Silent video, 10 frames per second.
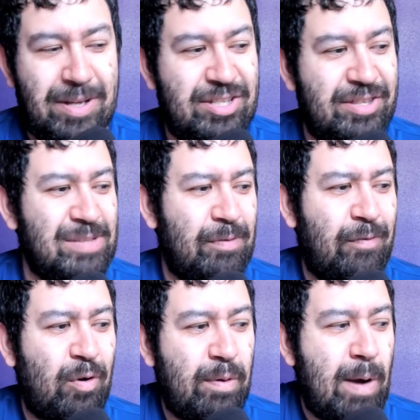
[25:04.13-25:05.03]
this
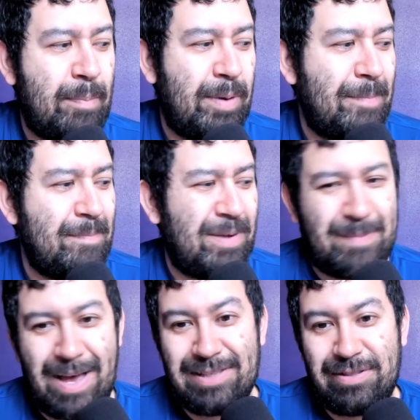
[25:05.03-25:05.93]
before we wrap up.
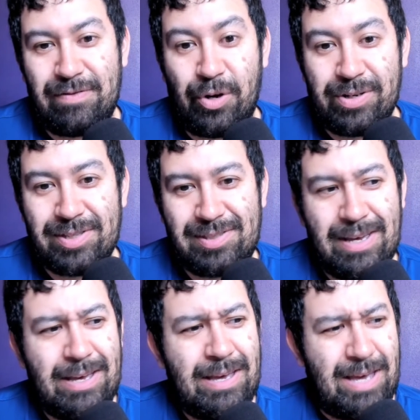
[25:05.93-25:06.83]
As you've noticed,
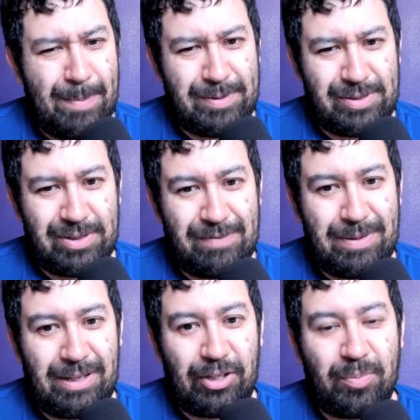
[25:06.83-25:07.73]
episodes have been
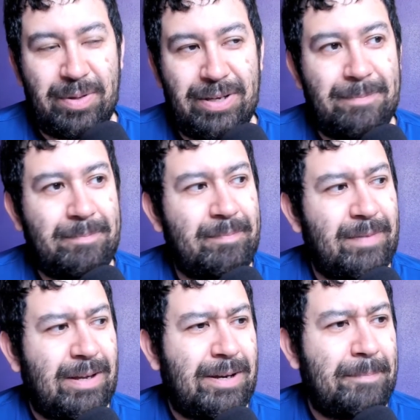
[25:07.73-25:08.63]
a little bit
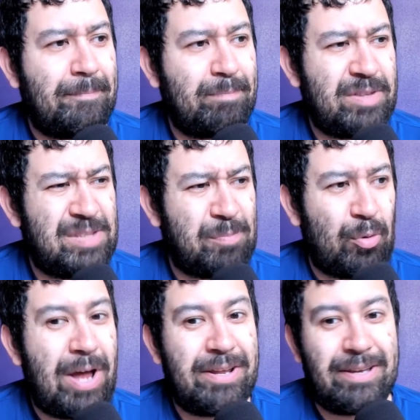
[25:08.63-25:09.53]

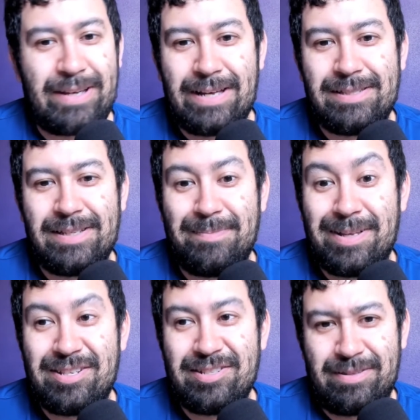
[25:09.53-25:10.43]
sporadic. I
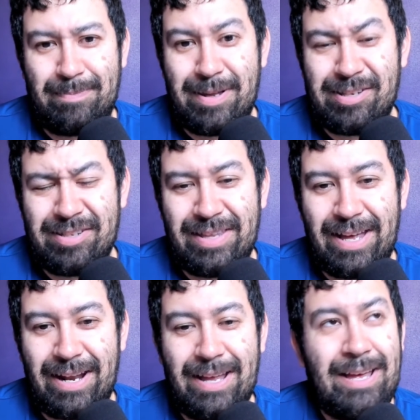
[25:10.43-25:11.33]
did mention
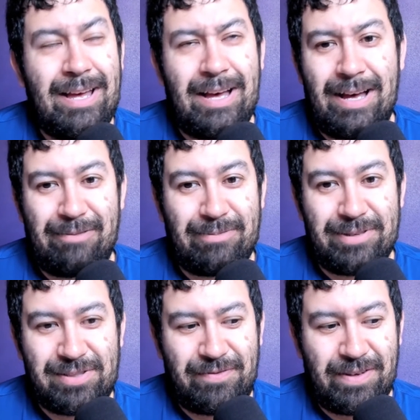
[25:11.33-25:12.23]
that I
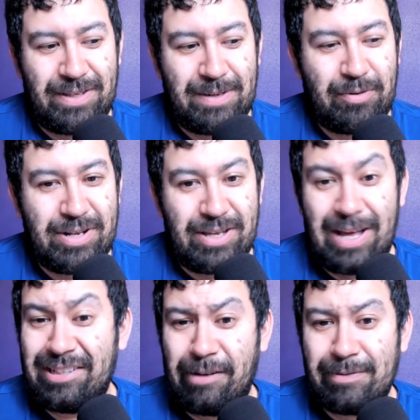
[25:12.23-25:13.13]
was feeling pretty ill.
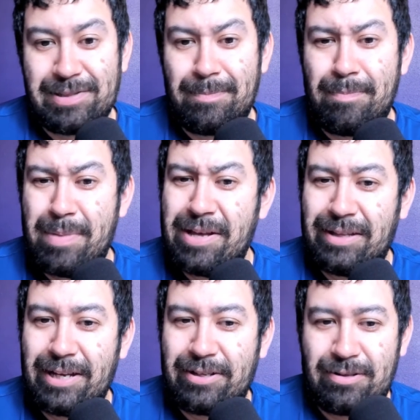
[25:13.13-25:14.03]
Actually, I was in bed
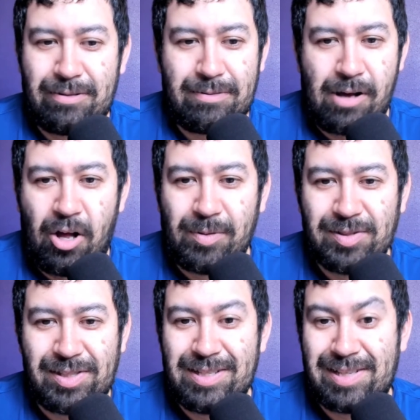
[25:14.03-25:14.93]
like almost
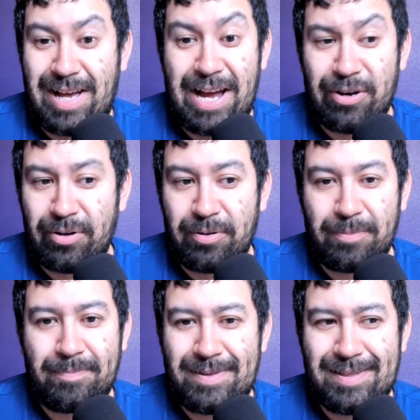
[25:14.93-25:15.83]
an entire
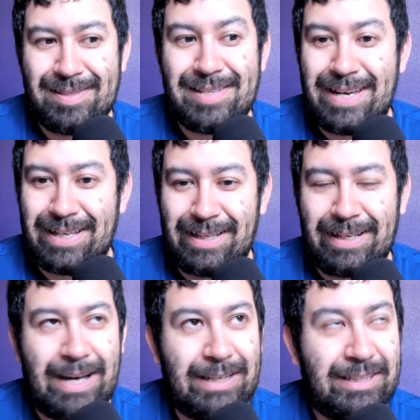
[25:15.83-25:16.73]
day. Like,
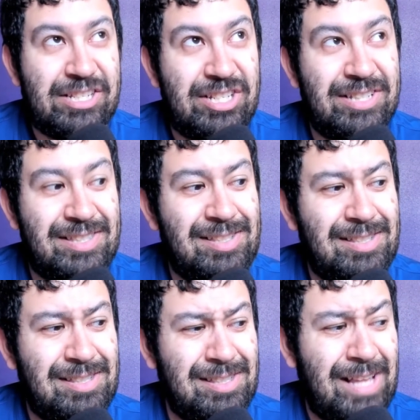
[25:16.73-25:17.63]
I legit
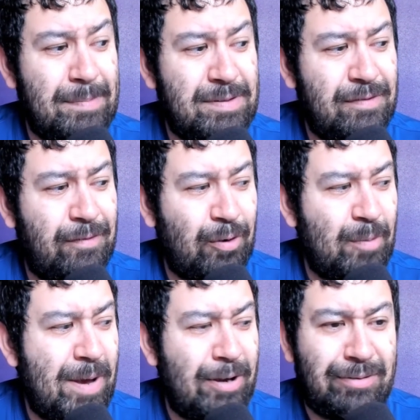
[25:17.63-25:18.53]
slept for
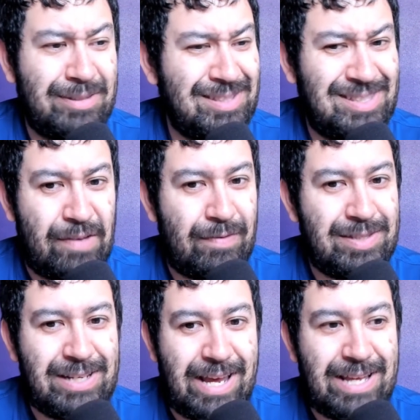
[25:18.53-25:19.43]
about
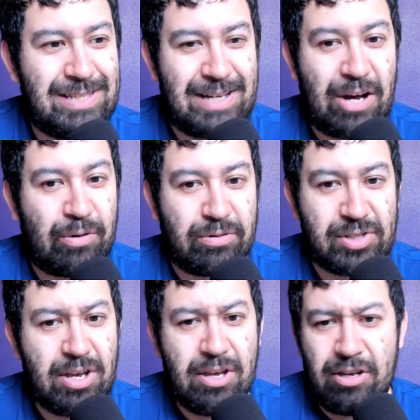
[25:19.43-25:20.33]
17, 18 hours
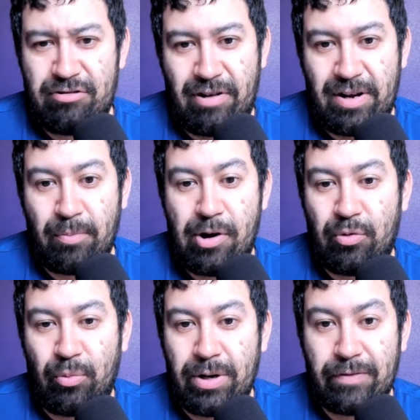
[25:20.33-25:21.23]
trying to break
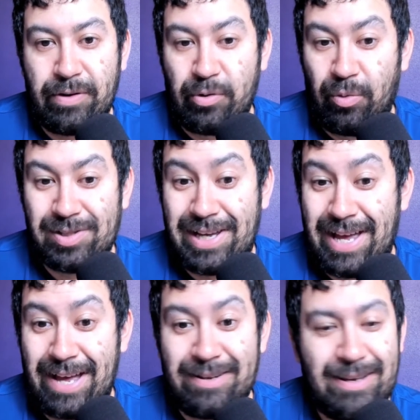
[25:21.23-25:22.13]
whatever it was I
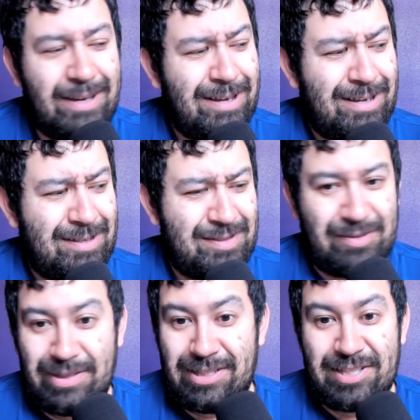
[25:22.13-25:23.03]
had. So
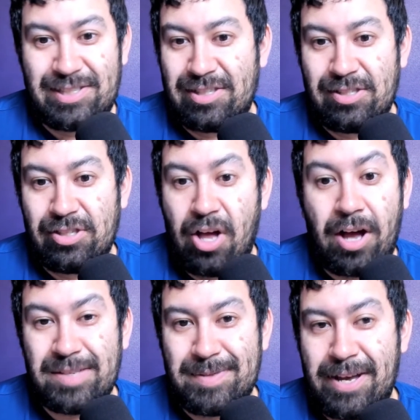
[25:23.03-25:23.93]
it just knocked
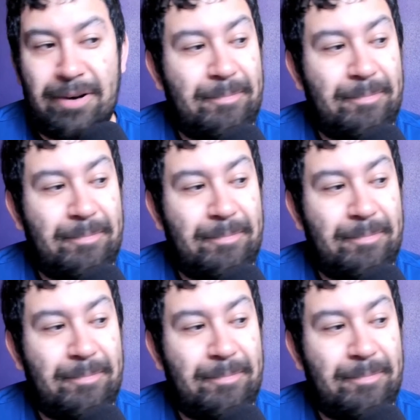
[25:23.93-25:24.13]
me out.